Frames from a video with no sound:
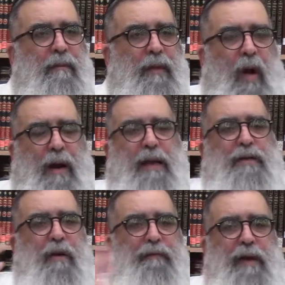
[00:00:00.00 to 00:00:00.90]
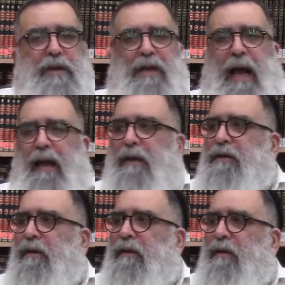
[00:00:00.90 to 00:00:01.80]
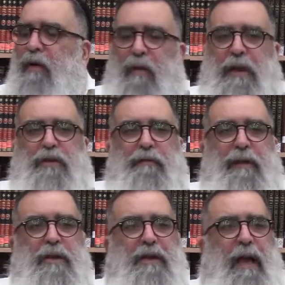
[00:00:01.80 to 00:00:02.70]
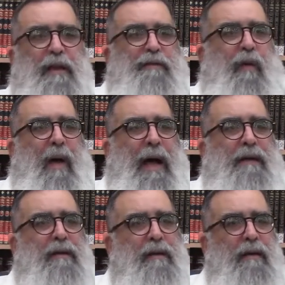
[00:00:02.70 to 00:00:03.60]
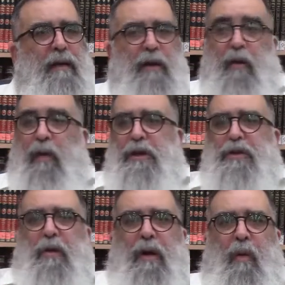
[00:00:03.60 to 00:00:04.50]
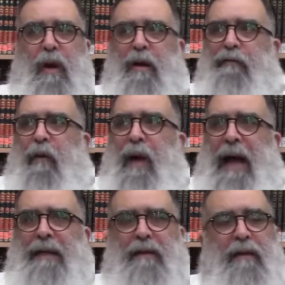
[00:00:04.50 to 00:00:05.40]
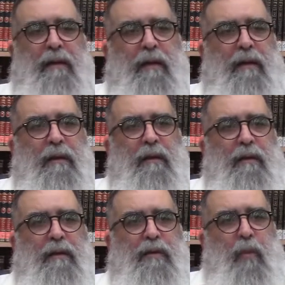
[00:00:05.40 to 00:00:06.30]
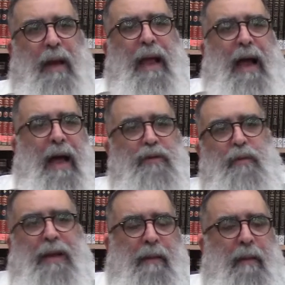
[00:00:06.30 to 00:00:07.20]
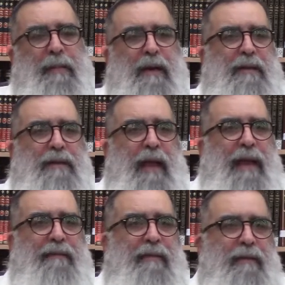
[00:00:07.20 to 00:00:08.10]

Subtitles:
Okay, so you finish college. You rush to finish college. For what? You rush to go to work. For what? To buy a house, to become a bigger slave.